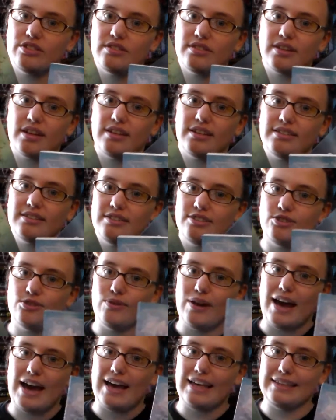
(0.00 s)
just decided
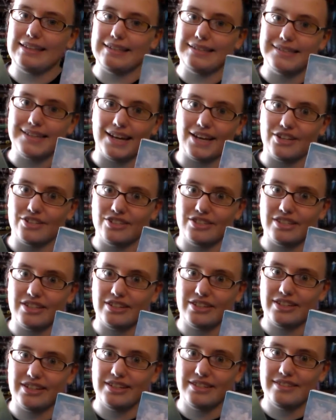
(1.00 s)
to add the entire
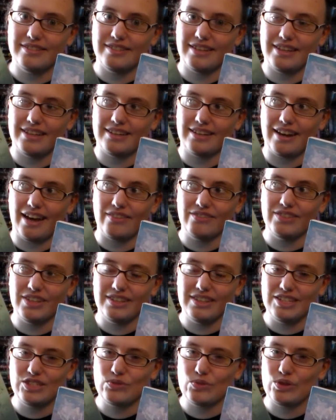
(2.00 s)
series. And I've
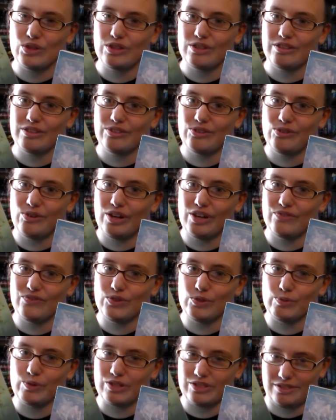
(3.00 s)
done this with quite a
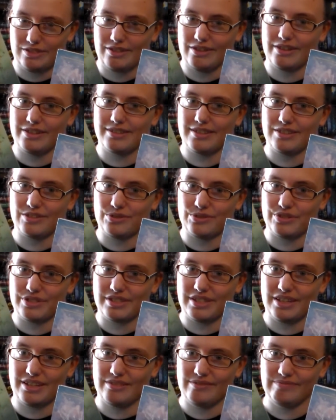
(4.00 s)
few book series, as you'll
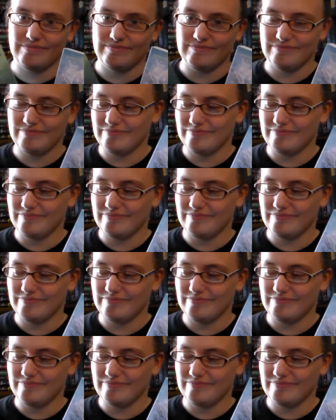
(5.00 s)
see.